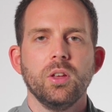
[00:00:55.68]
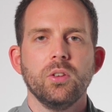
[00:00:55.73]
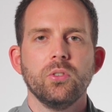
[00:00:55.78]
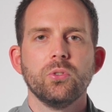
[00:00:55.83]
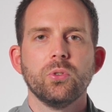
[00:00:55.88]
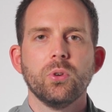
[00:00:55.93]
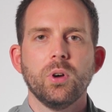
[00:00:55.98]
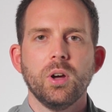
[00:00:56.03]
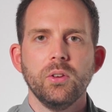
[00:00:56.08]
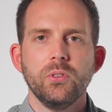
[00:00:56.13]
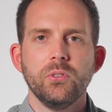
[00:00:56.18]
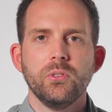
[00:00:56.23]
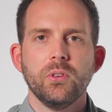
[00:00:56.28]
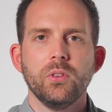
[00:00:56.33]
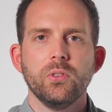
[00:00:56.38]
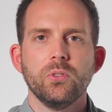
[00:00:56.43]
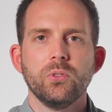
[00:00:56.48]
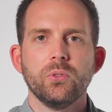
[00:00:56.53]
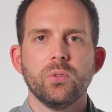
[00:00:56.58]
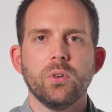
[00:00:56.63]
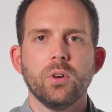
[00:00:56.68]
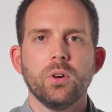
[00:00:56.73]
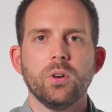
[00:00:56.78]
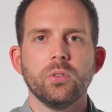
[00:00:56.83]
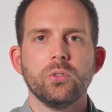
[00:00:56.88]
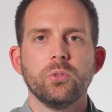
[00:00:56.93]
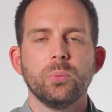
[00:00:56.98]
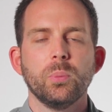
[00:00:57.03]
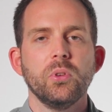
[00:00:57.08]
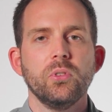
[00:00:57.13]
SORA stands
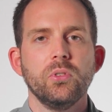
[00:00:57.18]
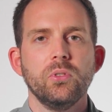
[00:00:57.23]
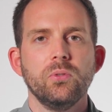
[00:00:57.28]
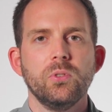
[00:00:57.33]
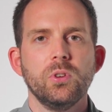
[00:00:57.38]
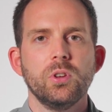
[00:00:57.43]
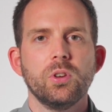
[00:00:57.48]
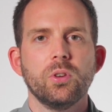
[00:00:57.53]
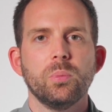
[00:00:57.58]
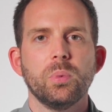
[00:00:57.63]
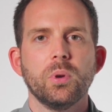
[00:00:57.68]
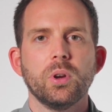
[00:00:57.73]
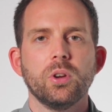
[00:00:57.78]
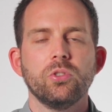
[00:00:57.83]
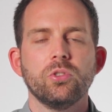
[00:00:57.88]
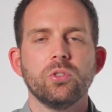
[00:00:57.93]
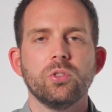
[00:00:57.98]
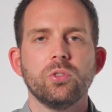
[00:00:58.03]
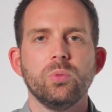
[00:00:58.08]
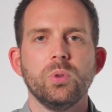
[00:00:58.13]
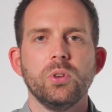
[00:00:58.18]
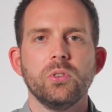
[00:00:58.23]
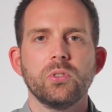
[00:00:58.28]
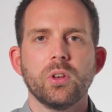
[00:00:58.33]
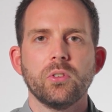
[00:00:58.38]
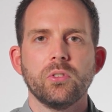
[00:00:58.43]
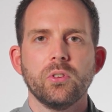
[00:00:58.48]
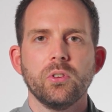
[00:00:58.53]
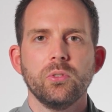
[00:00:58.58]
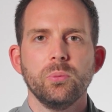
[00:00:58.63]
for Specific Operation Risk
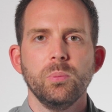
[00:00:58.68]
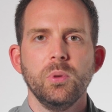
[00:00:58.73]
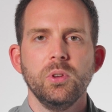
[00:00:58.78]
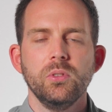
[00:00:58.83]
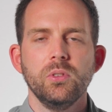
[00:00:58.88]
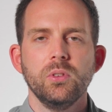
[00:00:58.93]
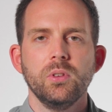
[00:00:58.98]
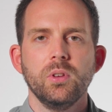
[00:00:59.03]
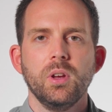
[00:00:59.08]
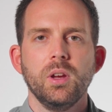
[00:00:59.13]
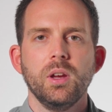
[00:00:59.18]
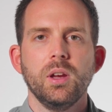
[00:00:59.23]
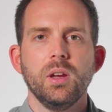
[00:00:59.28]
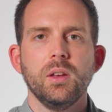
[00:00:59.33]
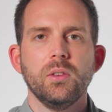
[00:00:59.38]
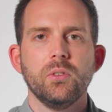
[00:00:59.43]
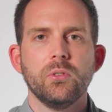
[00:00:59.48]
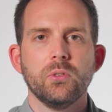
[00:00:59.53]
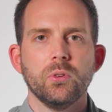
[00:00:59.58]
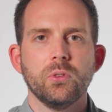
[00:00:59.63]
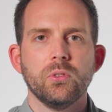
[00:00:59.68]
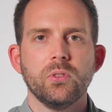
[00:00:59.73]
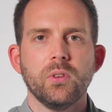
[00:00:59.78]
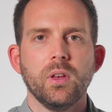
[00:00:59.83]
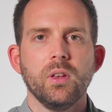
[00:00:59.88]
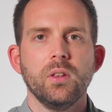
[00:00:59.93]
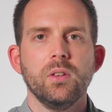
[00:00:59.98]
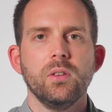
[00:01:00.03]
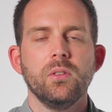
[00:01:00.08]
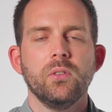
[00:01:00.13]
Assessment. It's a
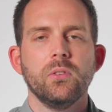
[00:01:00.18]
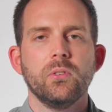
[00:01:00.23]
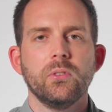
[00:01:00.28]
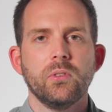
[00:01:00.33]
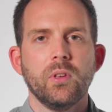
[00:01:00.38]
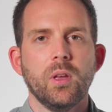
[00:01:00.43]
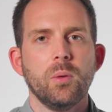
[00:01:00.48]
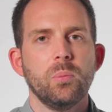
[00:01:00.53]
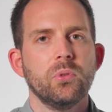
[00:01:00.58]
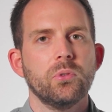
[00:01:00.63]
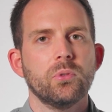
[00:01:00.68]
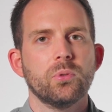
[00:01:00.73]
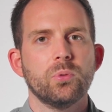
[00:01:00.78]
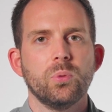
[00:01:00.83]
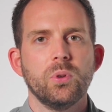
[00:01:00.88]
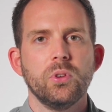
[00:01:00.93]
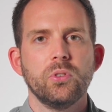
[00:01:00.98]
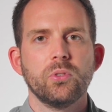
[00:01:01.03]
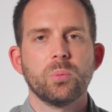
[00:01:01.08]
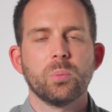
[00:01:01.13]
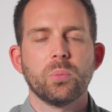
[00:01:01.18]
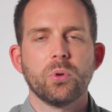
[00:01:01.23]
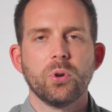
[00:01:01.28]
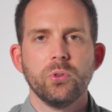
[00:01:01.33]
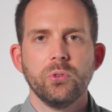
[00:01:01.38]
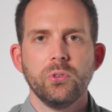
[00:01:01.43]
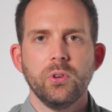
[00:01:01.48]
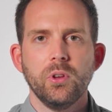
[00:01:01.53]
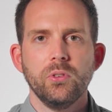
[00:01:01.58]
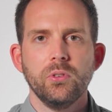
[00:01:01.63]
10-step risk
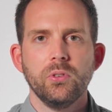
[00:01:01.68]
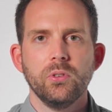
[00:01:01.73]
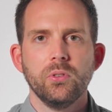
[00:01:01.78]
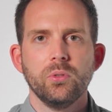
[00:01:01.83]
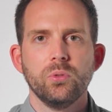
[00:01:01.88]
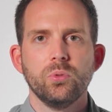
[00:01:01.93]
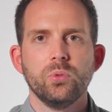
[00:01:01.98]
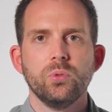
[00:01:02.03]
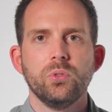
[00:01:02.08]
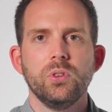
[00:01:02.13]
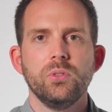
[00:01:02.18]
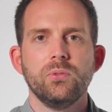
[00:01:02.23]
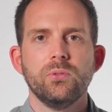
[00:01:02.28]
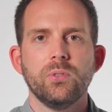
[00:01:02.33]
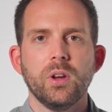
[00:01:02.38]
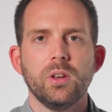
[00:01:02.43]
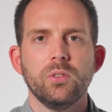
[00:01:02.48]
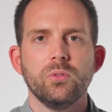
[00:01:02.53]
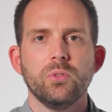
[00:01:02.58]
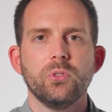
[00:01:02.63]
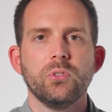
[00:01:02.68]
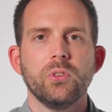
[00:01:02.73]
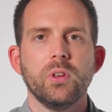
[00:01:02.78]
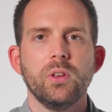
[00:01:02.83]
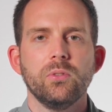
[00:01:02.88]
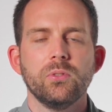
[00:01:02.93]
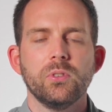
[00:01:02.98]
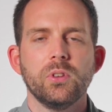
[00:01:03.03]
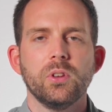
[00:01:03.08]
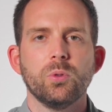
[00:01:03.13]
process to define the
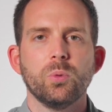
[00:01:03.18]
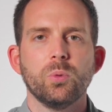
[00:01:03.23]
safety